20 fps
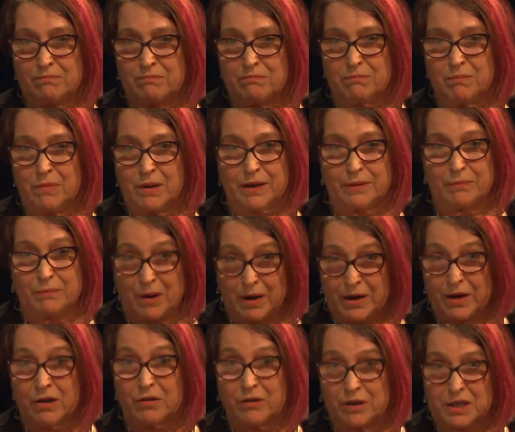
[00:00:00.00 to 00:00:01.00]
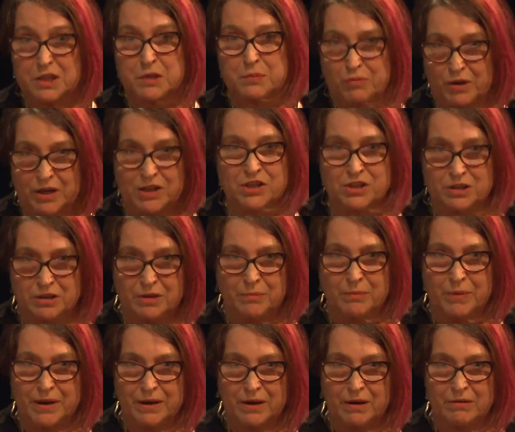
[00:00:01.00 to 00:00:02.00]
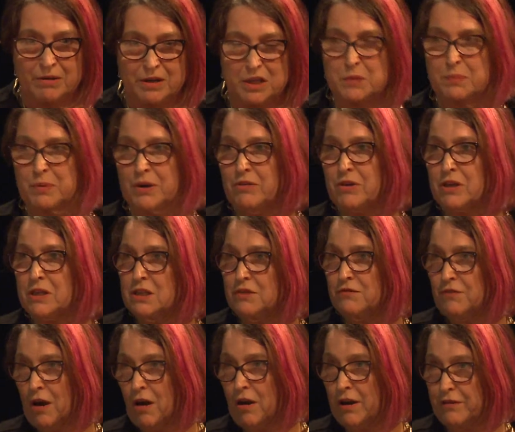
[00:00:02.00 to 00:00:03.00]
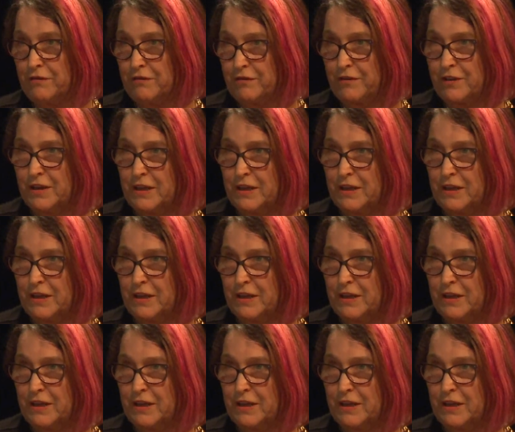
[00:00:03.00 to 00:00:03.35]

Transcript: own expression and my own experience of life.